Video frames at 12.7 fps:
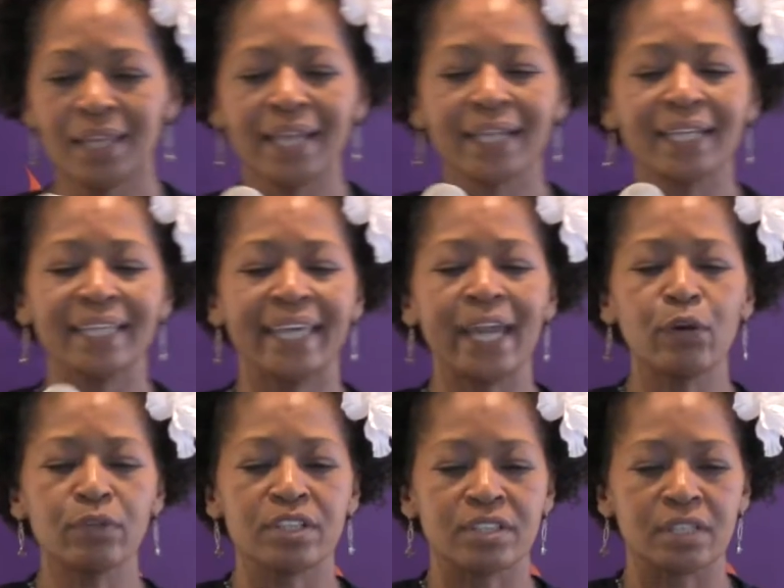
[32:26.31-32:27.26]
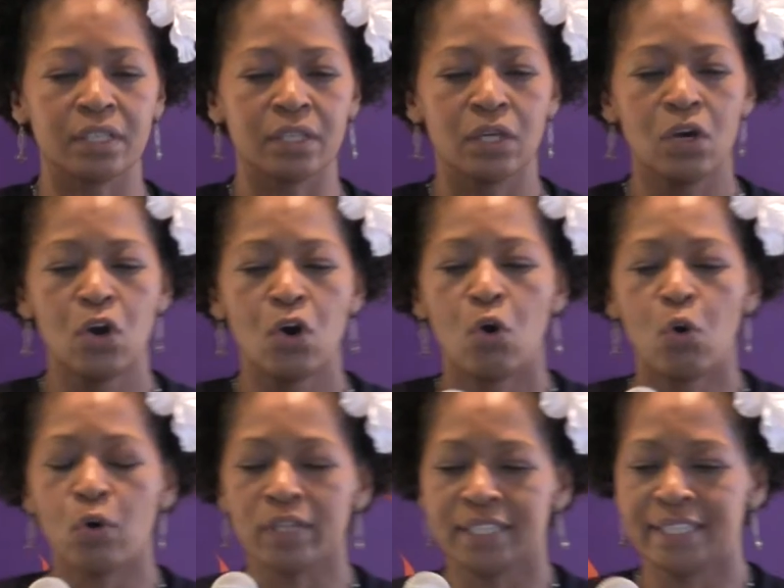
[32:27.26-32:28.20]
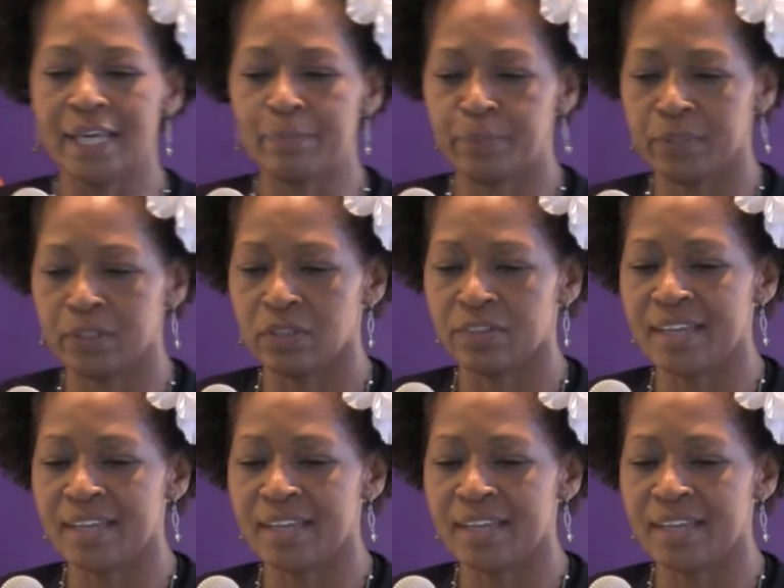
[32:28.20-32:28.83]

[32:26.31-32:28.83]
like a garrison or a deputy.